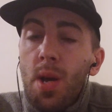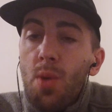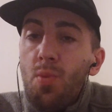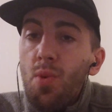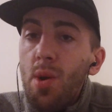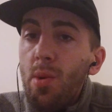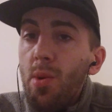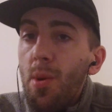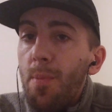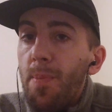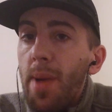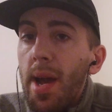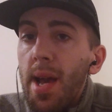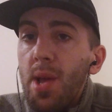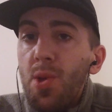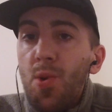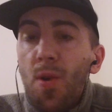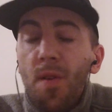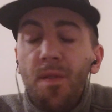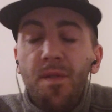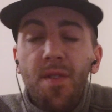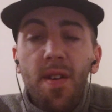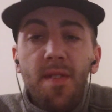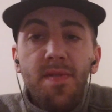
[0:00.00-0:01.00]
We will pay
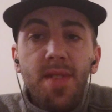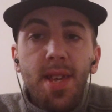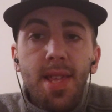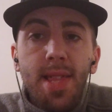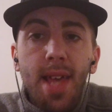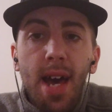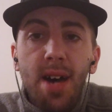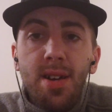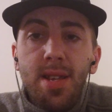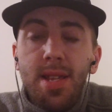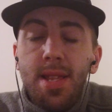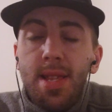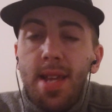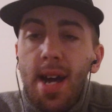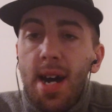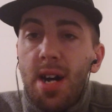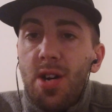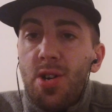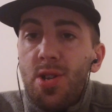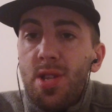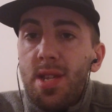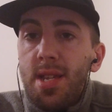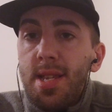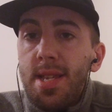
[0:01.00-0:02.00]
you fifty thousand
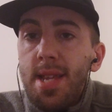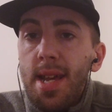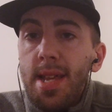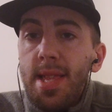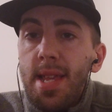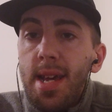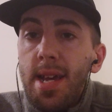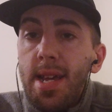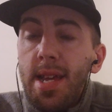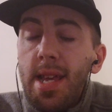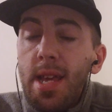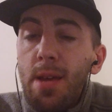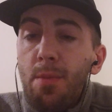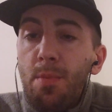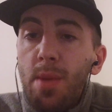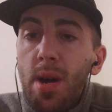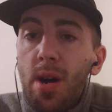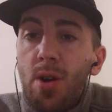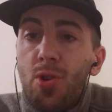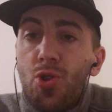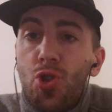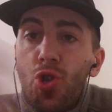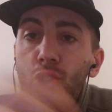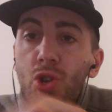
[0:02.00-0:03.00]
dollars to send that
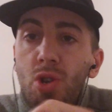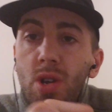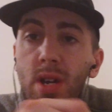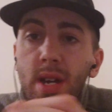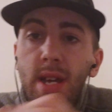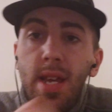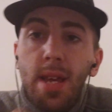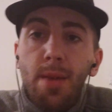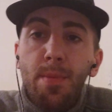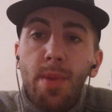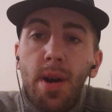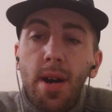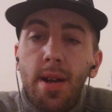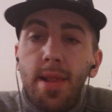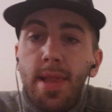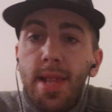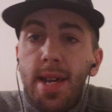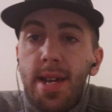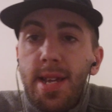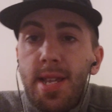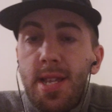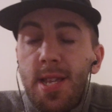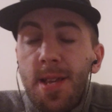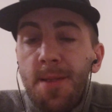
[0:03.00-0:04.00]
email to your email
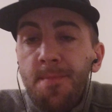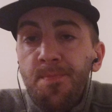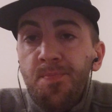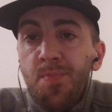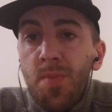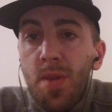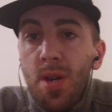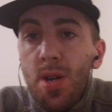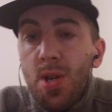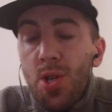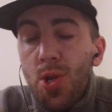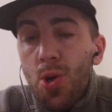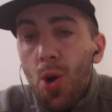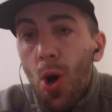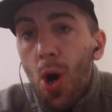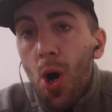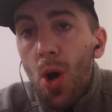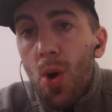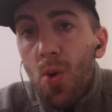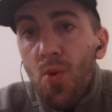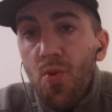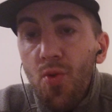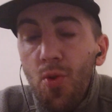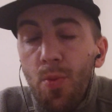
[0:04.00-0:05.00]
list. So
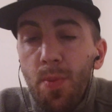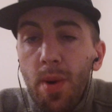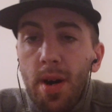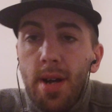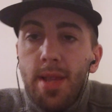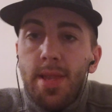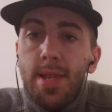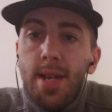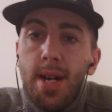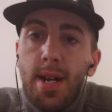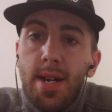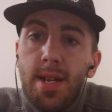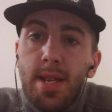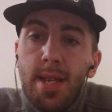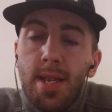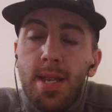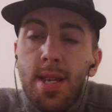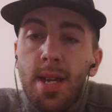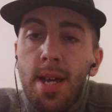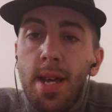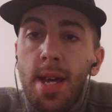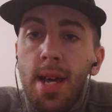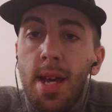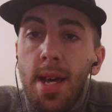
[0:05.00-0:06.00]
all Groupon does
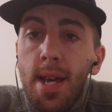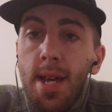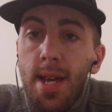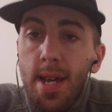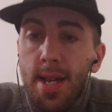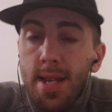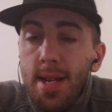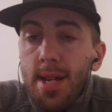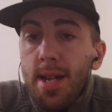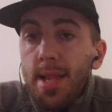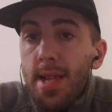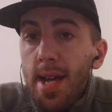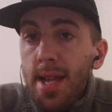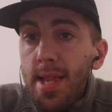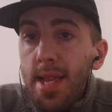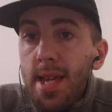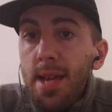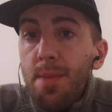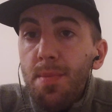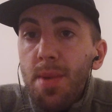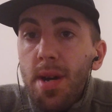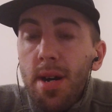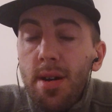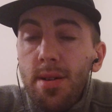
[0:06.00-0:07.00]
is collect
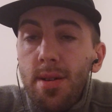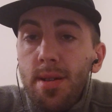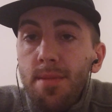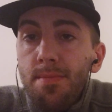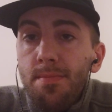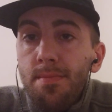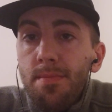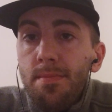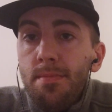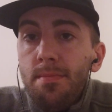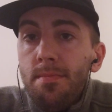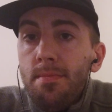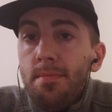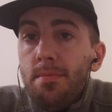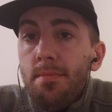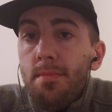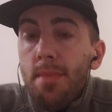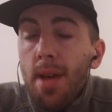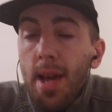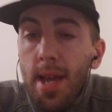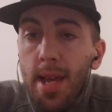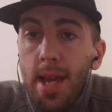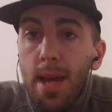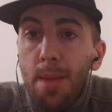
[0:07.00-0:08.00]
emails
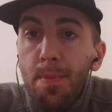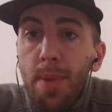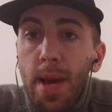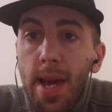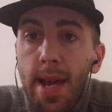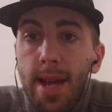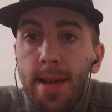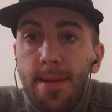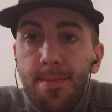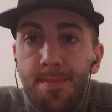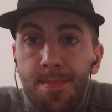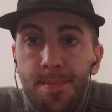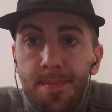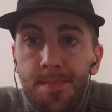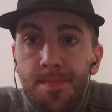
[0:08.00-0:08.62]
and get paid.